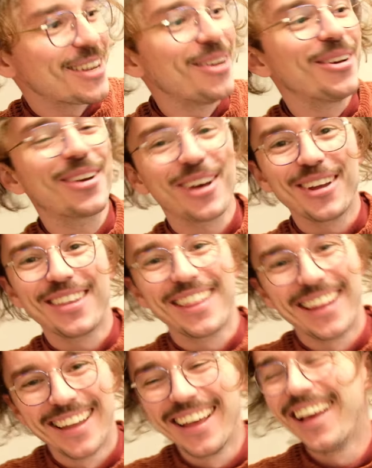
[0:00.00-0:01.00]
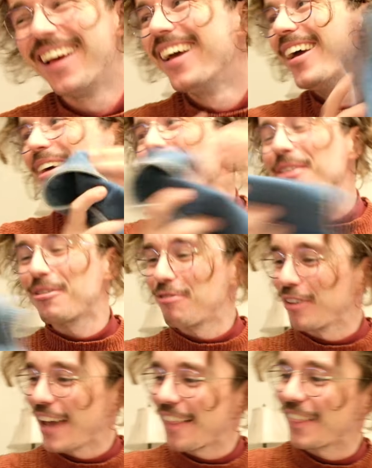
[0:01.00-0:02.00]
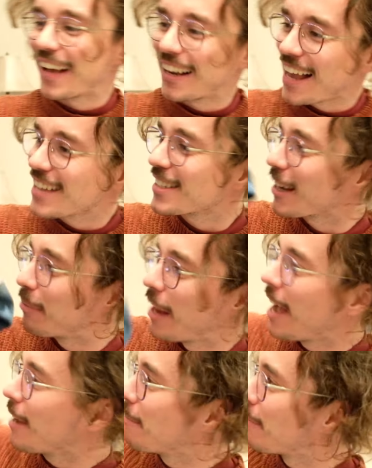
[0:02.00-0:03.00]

Who could, who could forget the classic blind